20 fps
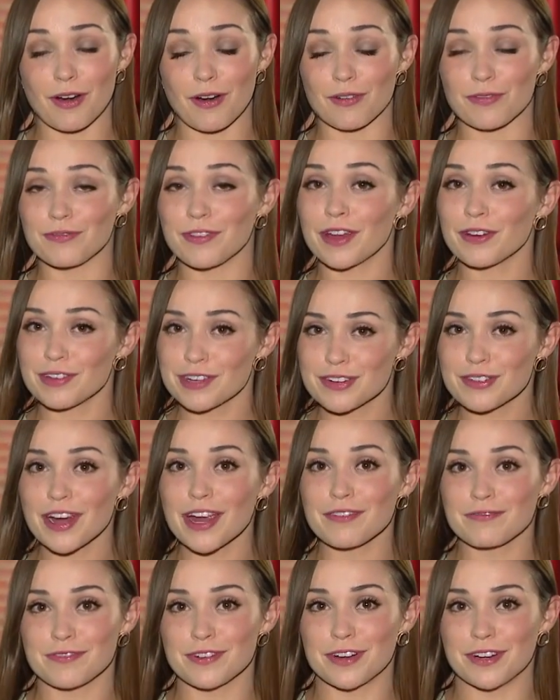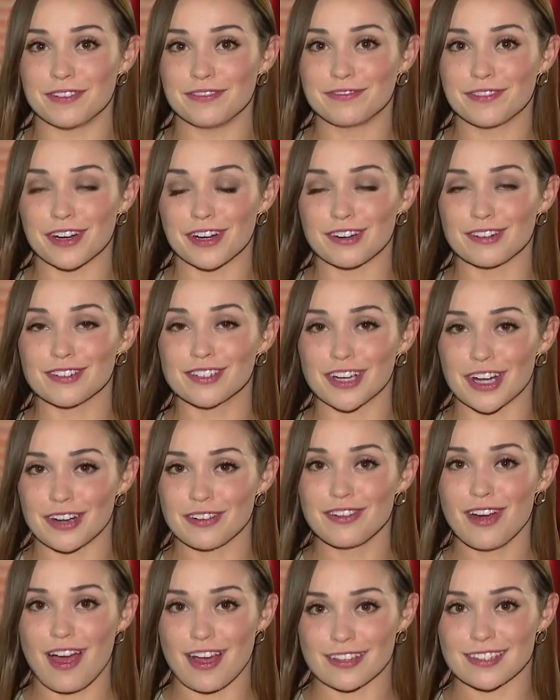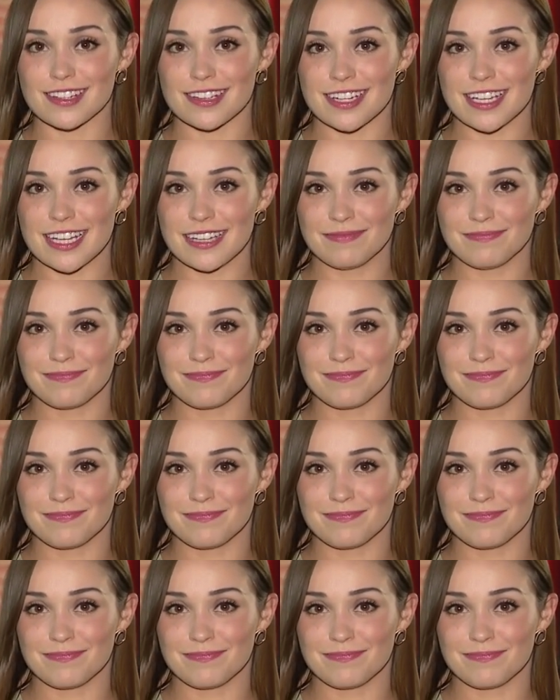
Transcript: are very grateful for her generosity.